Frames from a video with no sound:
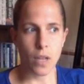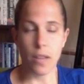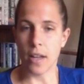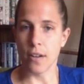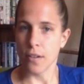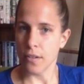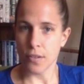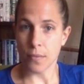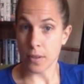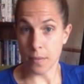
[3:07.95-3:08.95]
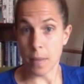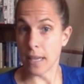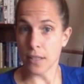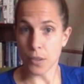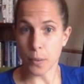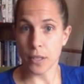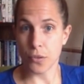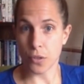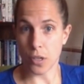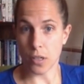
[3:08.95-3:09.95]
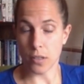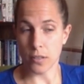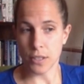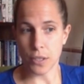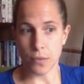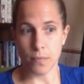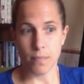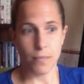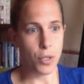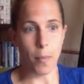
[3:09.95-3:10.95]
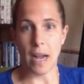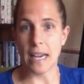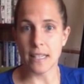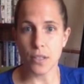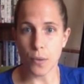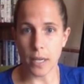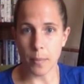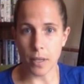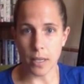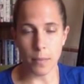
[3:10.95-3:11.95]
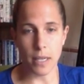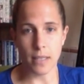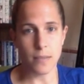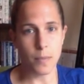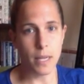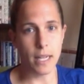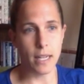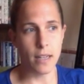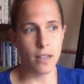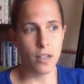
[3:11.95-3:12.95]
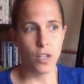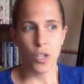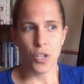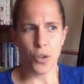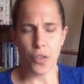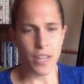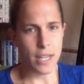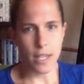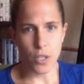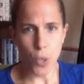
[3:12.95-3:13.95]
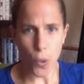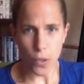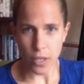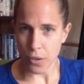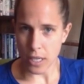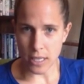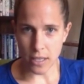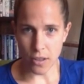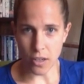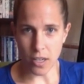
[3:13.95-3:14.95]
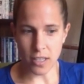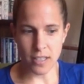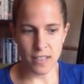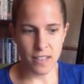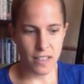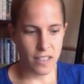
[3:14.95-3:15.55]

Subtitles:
and then the mental withdrawal, your mind is going a million miles a minute, you're thinking totally crazy thoughts,